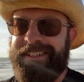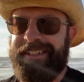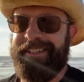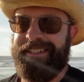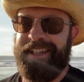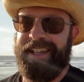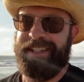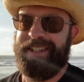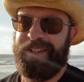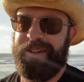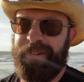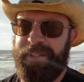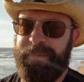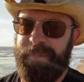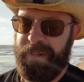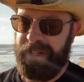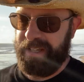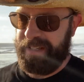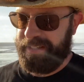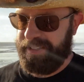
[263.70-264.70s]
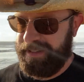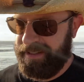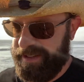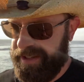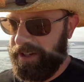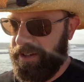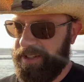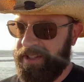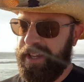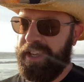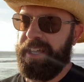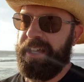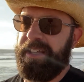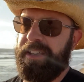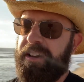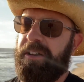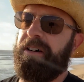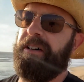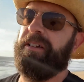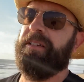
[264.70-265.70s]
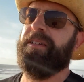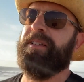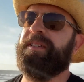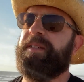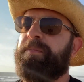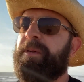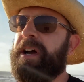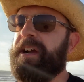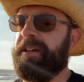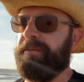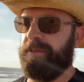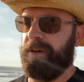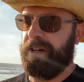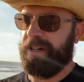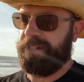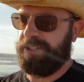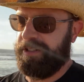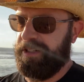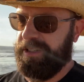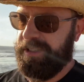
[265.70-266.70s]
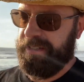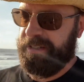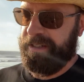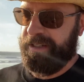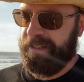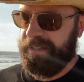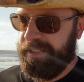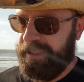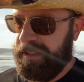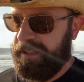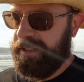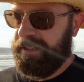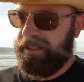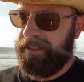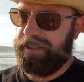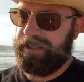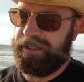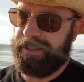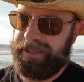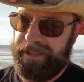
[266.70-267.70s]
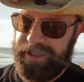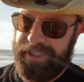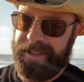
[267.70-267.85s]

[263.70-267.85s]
That's the only place. So say all this buying pressure, or